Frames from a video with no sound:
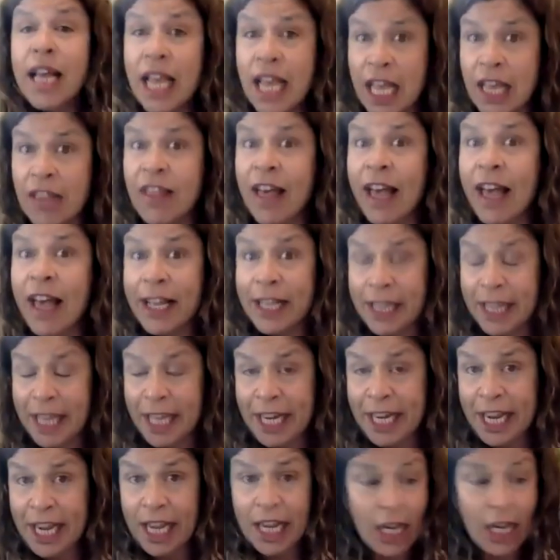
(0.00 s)
in that
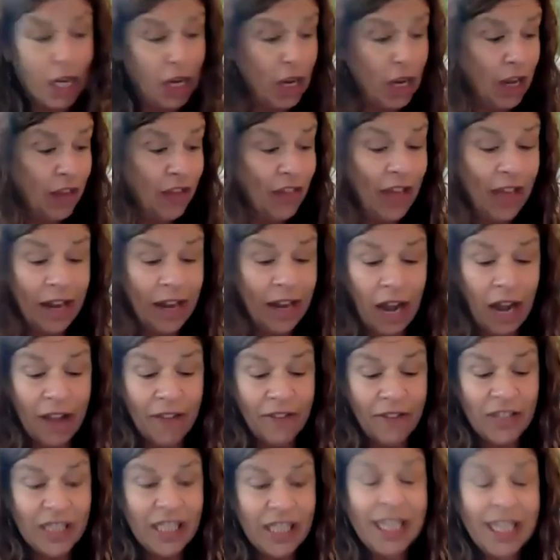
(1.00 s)
clinic that I
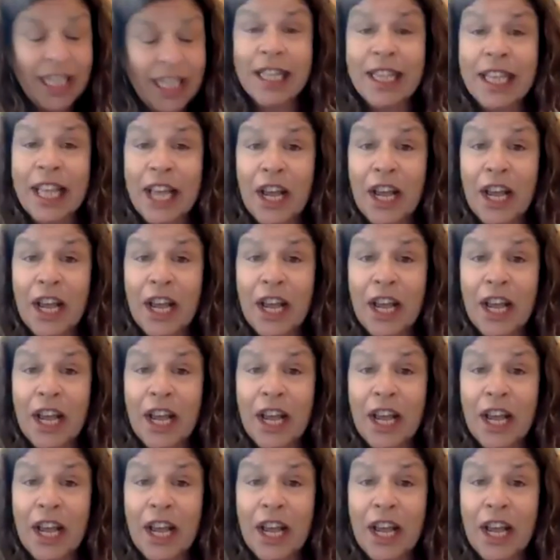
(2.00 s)
visited